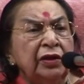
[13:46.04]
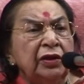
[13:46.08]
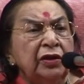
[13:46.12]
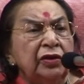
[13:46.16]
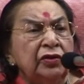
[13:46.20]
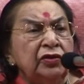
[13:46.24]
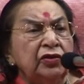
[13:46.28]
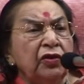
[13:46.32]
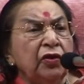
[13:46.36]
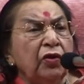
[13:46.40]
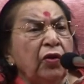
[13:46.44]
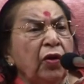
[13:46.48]

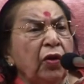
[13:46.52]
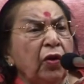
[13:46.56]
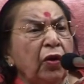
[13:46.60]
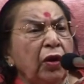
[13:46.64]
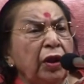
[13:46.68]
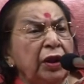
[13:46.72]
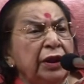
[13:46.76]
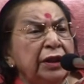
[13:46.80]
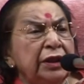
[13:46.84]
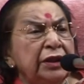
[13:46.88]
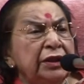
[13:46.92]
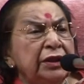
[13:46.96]
So
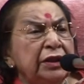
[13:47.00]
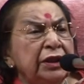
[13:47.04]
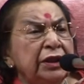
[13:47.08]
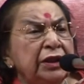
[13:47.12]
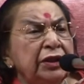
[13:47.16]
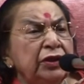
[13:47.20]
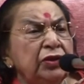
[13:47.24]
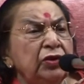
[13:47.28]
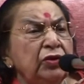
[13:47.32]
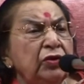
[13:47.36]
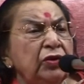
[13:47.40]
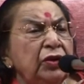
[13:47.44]
all the Sahaja
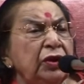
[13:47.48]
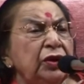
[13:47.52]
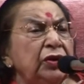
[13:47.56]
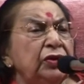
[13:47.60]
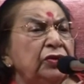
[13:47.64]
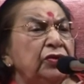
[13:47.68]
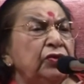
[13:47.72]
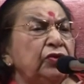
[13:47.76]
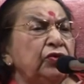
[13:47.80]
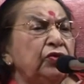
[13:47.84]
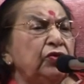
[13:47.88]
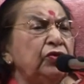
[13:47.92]
Yogis
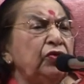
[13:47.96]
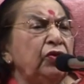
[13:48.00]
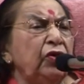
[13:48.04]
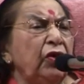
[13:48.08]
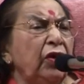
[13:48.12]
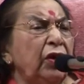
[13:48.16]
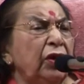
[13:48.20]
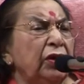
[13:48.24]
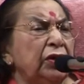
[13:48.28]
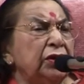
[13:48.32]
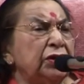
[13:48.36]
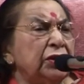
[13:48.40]
should
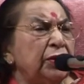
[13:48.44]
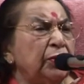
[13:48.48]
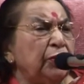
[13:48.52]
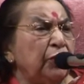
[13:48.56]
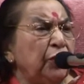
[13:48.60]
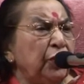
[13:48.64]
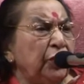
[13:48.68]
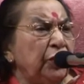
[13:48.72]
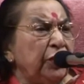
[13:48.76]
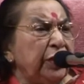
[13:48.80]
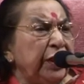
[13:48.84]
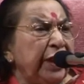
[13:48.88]
not
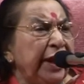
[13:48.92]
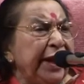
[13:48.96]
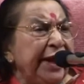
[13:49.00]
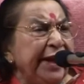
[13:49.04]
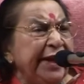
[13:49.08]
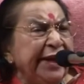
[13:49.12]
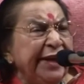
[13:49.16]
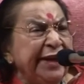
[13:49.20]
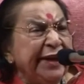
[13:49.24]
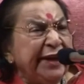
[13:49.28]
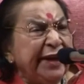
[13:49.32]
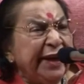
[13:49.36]
support
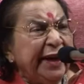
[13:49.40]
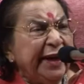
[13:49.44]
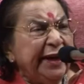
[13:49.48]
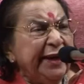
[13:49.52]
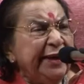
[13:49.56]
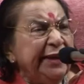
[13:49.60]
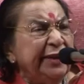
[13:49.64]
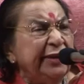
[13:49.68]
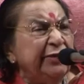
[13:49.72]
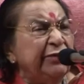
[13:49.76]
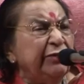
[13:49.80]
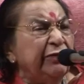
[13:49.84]
any
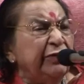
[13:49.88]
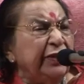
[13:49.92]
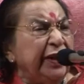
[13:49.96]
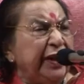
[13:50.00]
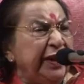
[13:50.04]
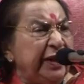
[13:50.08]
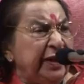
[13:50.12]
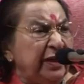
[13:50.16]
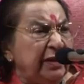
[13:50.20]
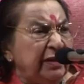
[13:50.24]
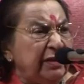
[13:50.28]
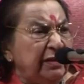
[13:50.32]
kind of
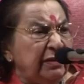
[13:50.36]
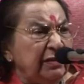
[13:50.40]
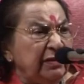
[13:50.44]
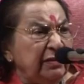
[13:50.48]
fight.